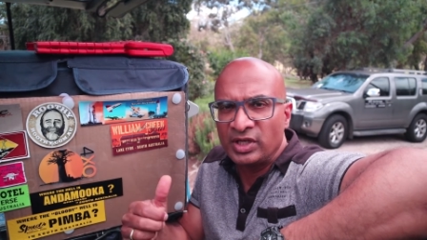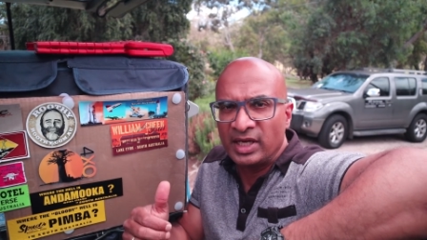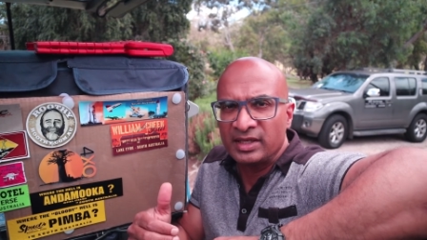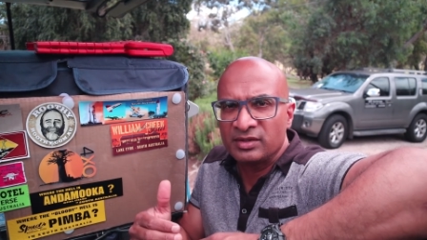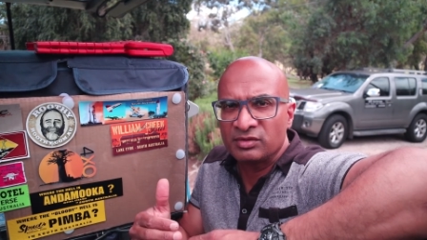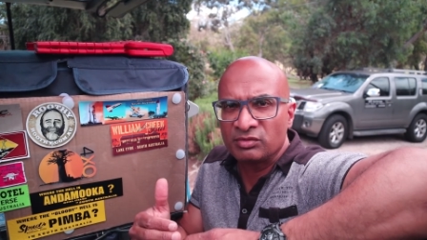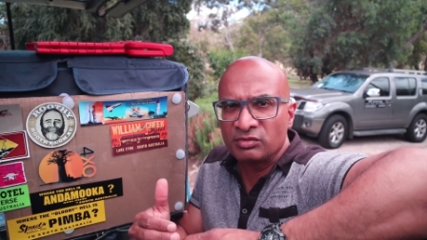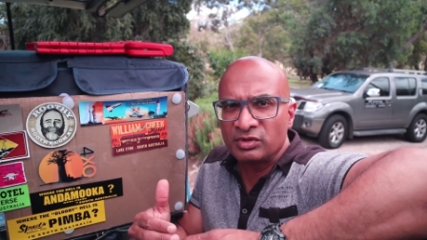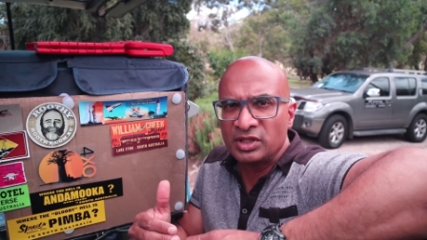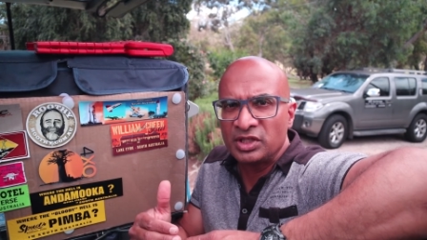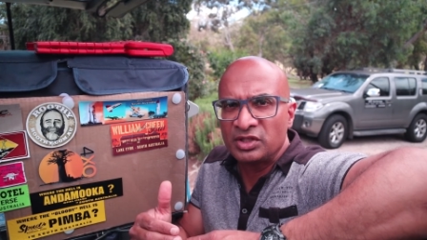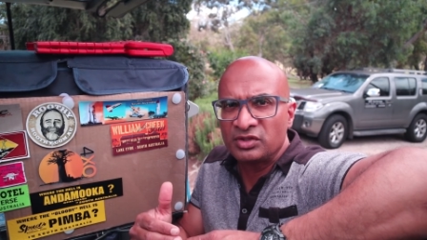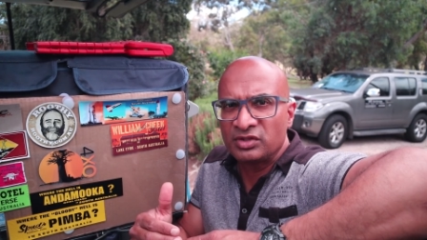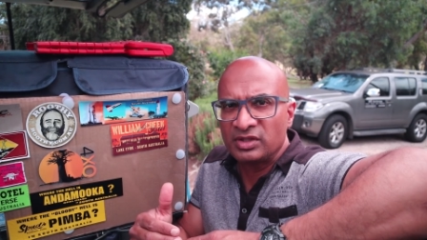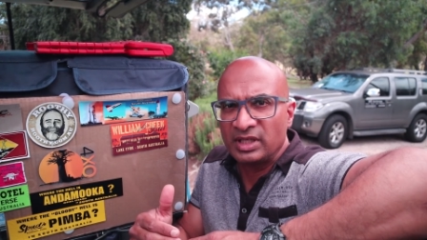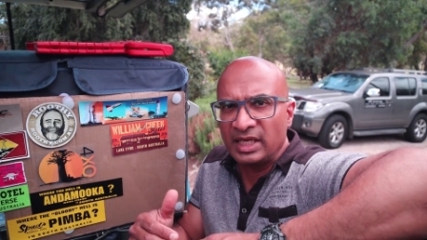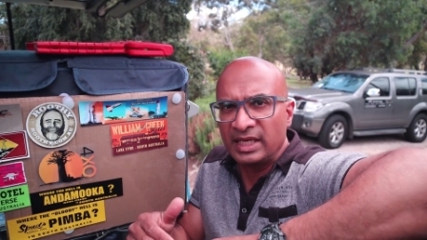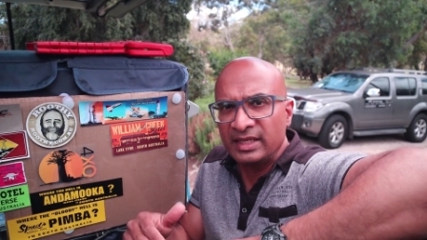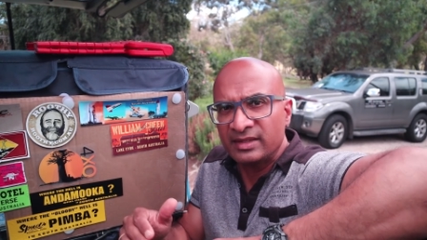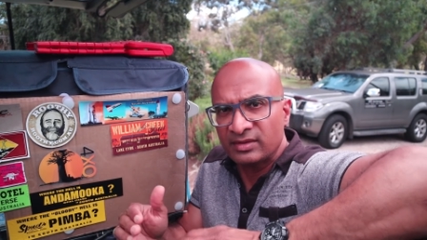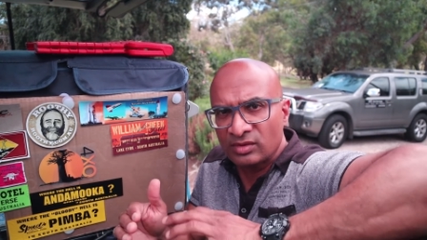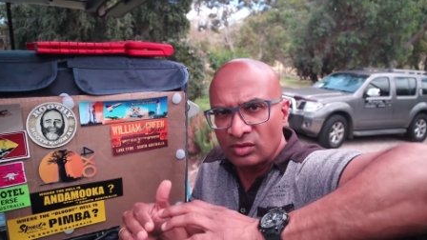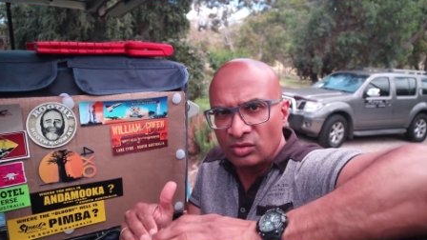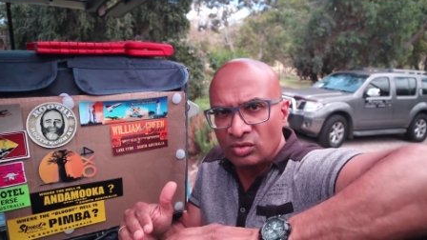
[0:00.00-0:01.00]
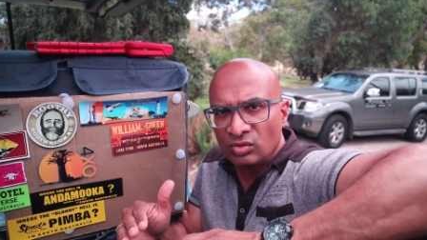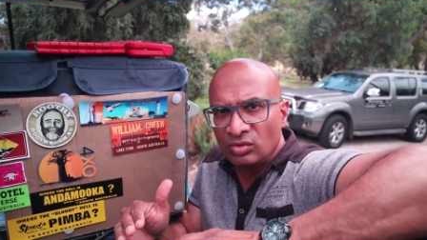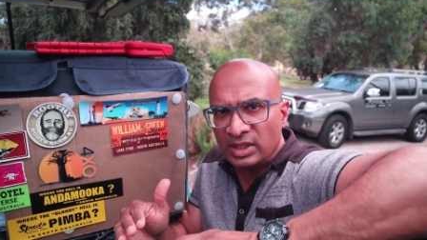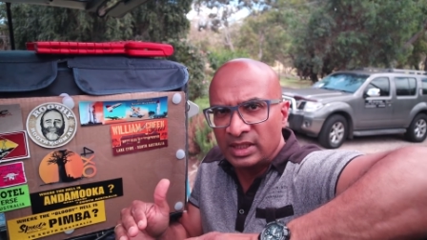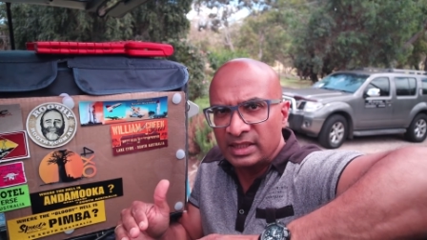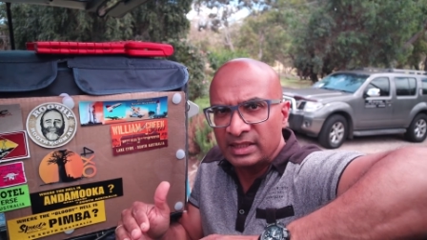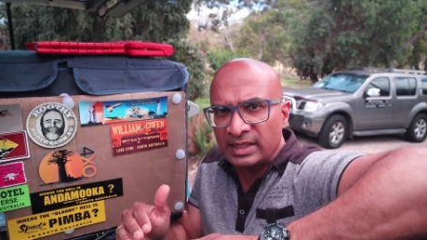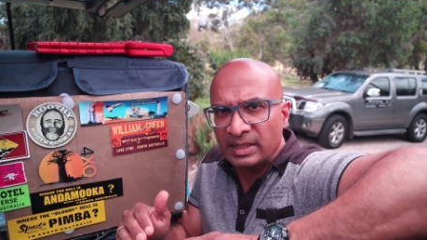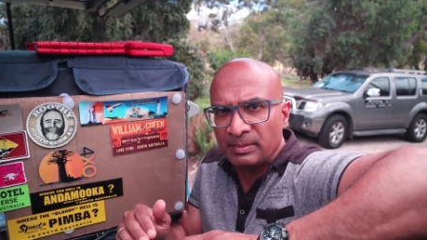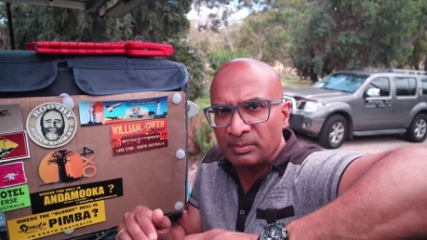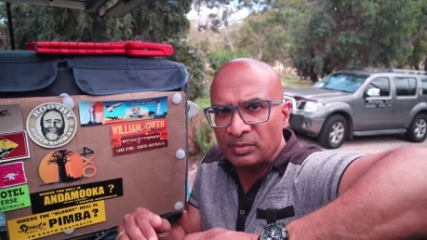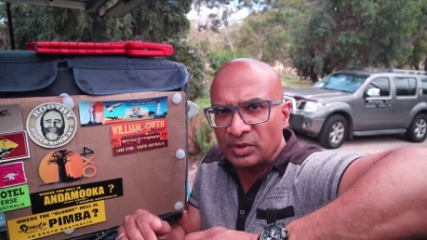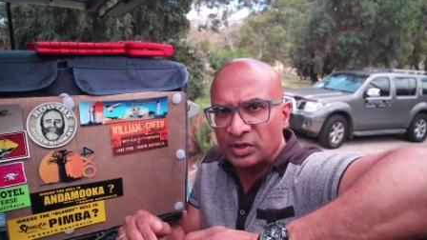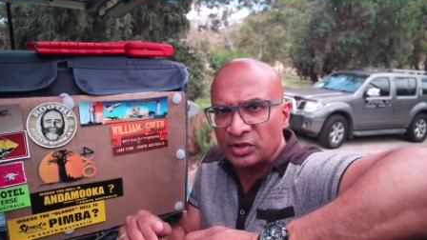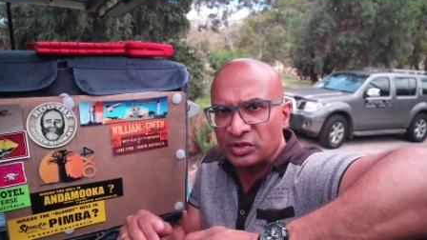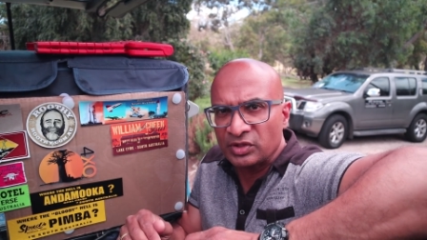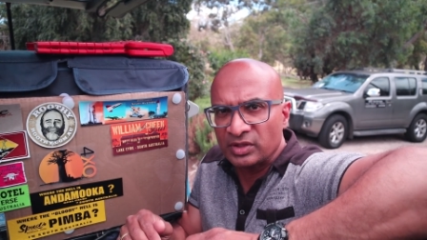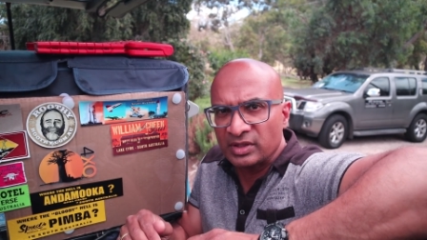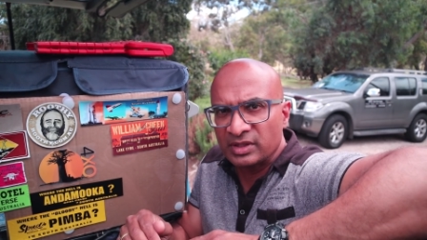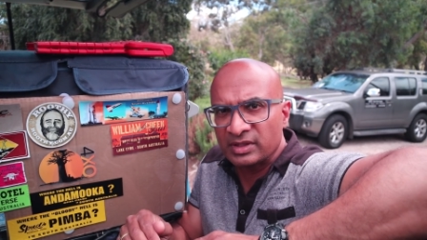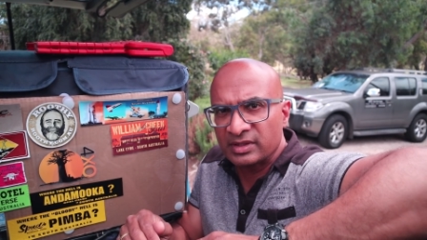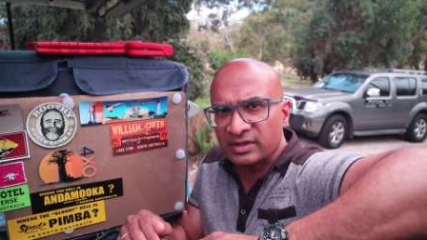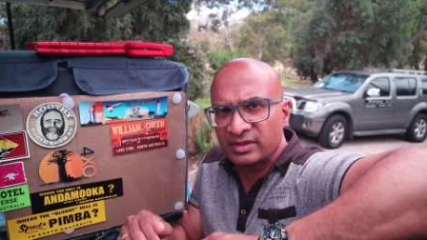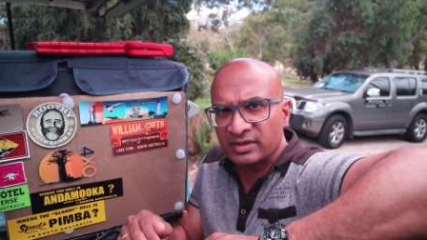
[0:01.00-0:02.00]
has reached its cooling
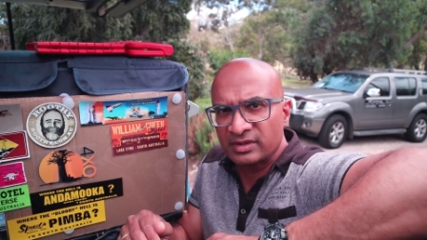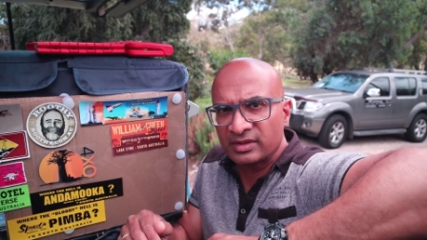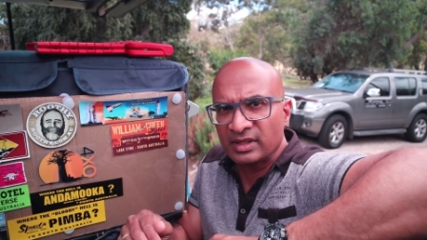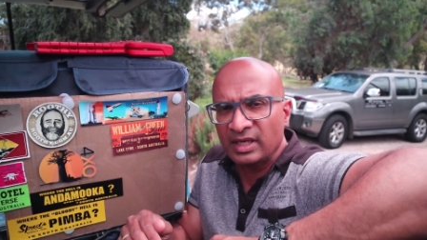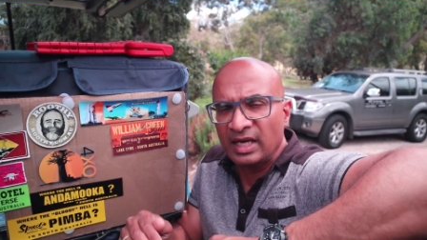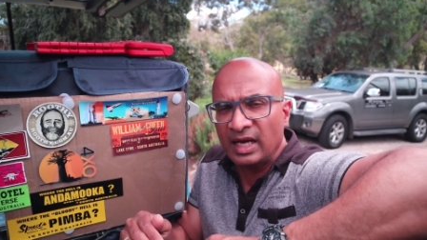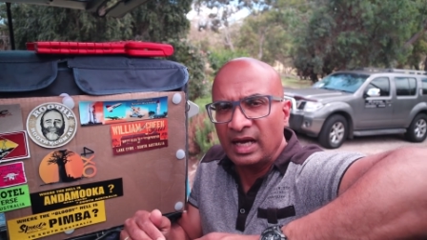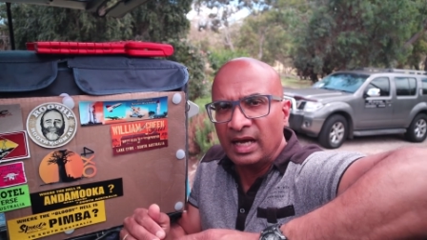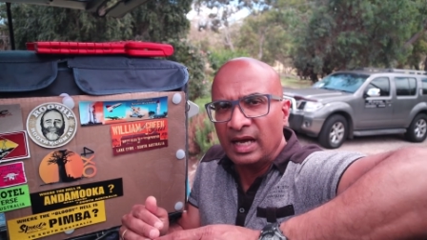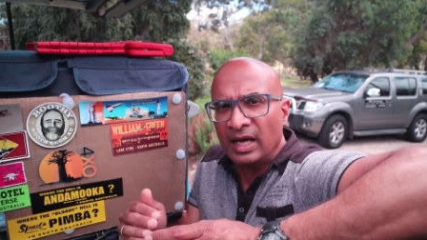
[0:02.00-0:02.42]
temperatures,